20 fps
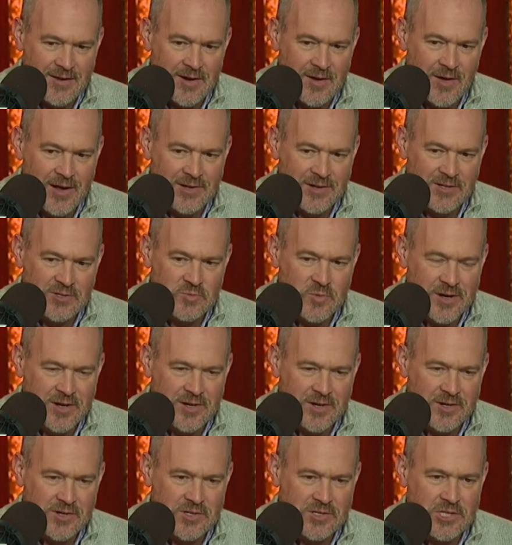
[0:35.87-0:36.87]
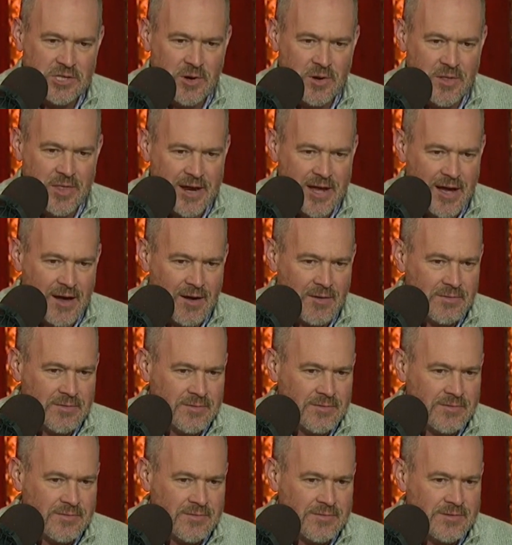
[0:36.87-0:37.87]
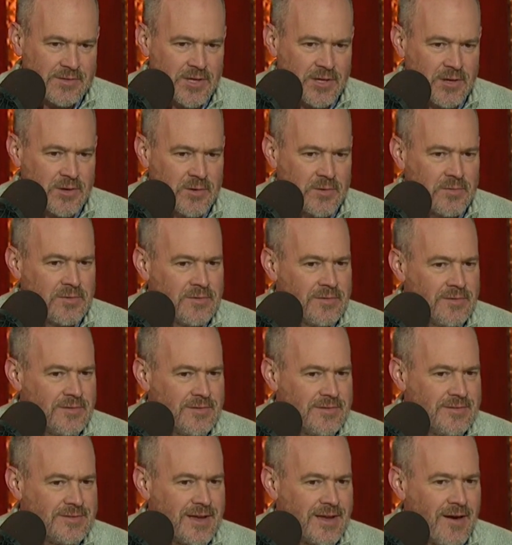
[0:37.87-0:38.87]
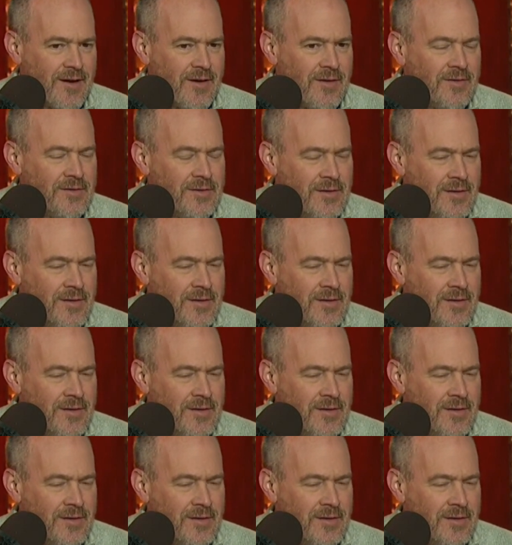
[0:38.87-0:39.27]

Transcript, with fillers: You know, I just wanted to just throw that out to you, Daryl.